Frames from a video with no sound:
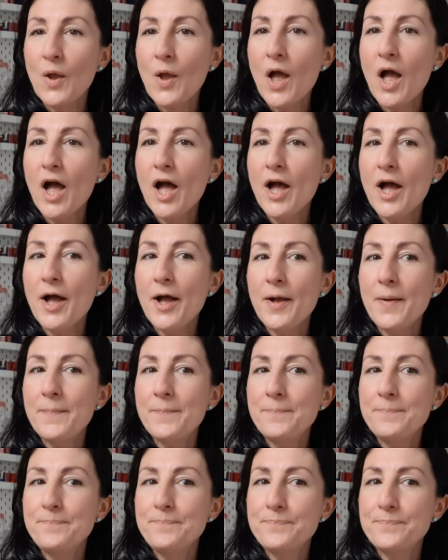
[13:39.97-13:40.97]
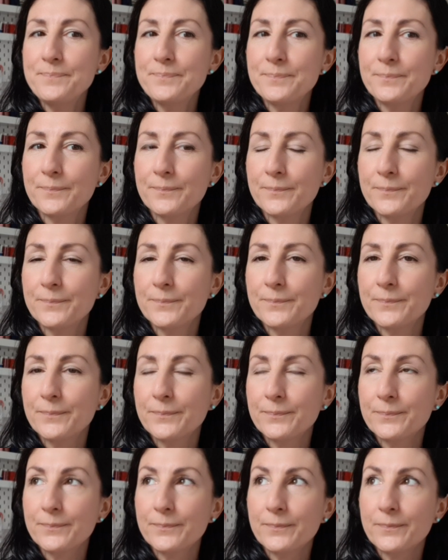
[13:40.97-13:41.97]
Actually
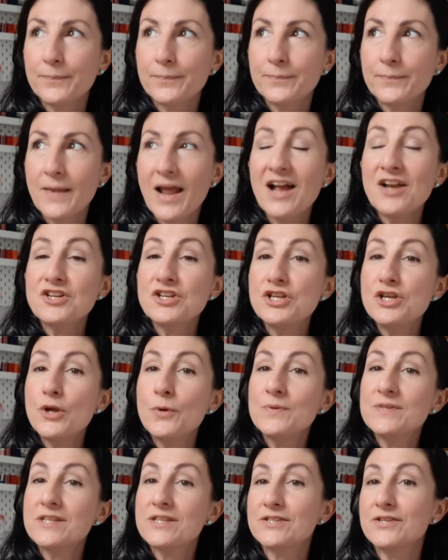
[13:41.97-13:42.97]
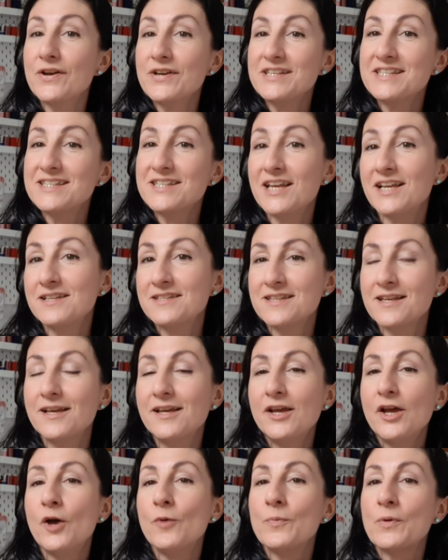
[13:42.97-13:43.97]
no, it's the size 6,
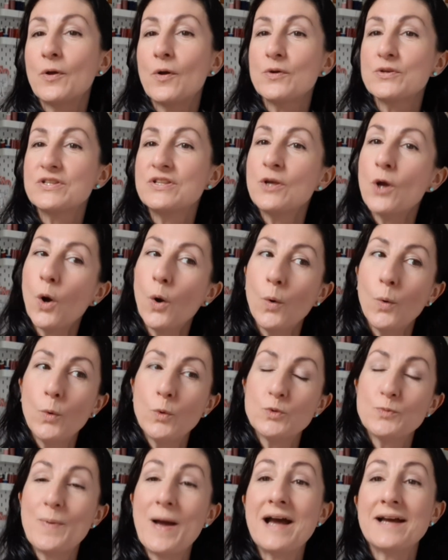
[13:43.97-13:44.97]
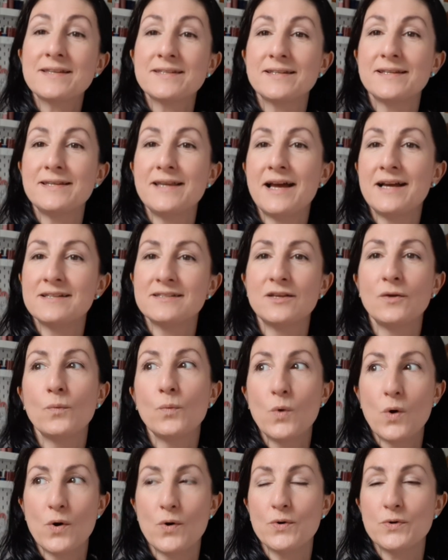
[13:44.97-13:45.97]
because the old pattern as it
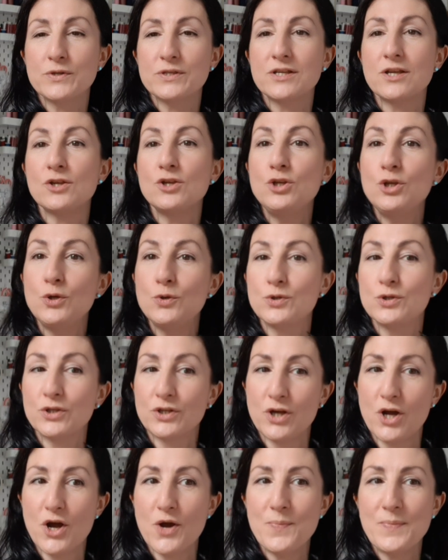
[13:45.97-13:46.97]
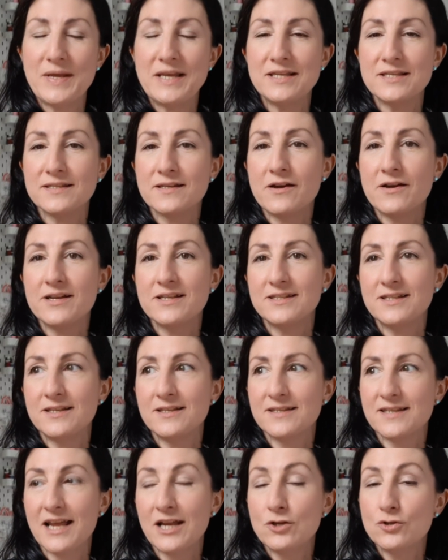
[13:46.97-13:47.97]
was used to come in
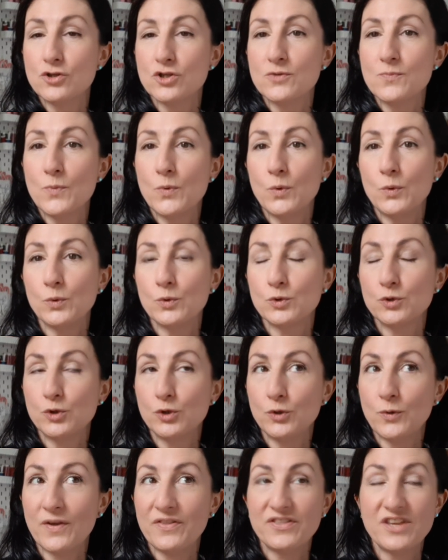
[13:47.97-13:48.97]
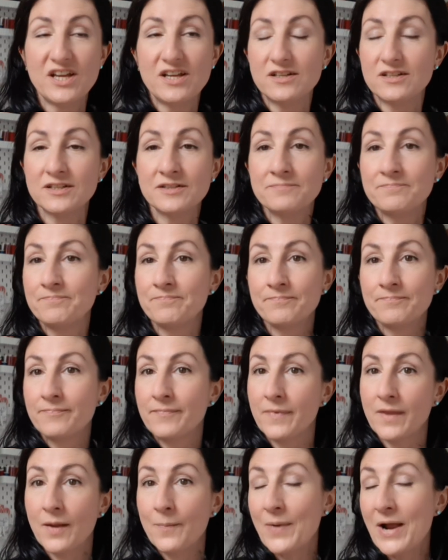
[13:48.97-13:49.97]
sizes extra small to, I think,
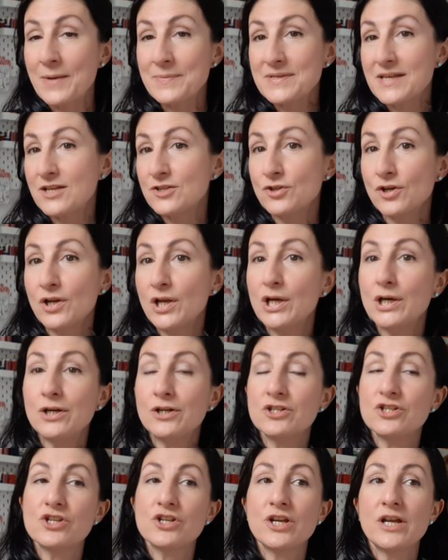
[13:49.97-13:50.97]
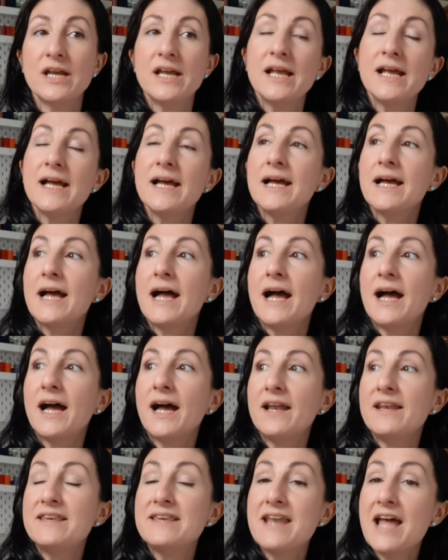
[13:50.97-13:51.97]
perhaps extra large,
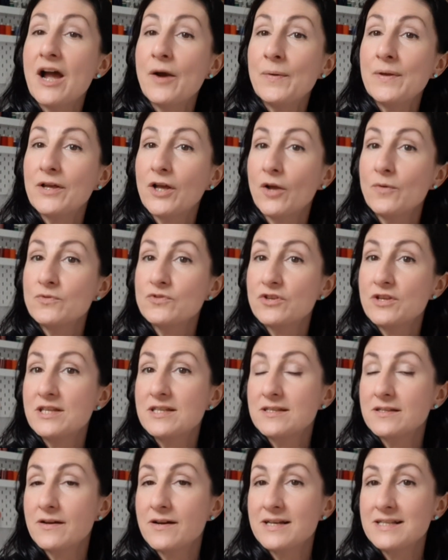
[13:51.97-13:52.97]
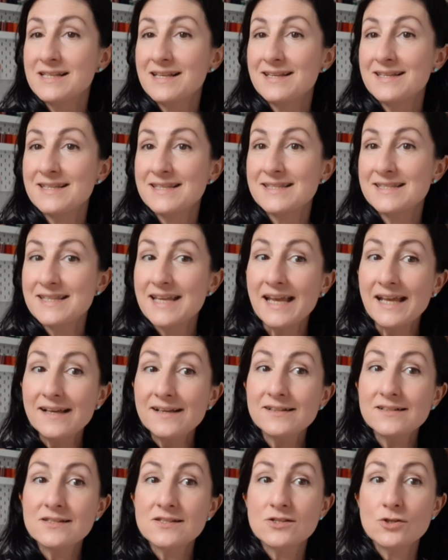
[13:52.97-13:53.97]
and now it comes in sizes
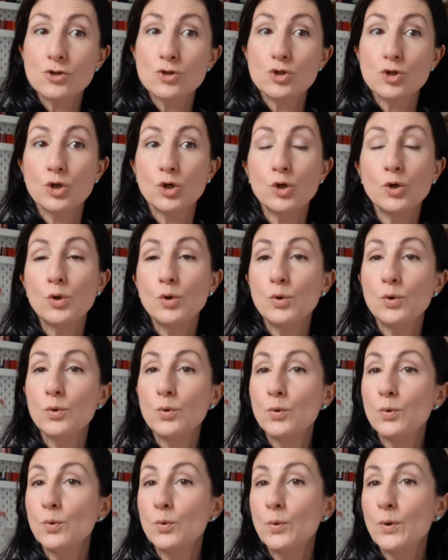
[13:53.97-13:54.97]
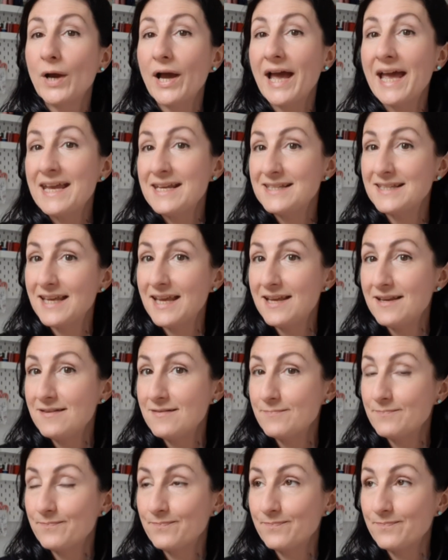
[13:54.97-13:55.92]
6 to 18,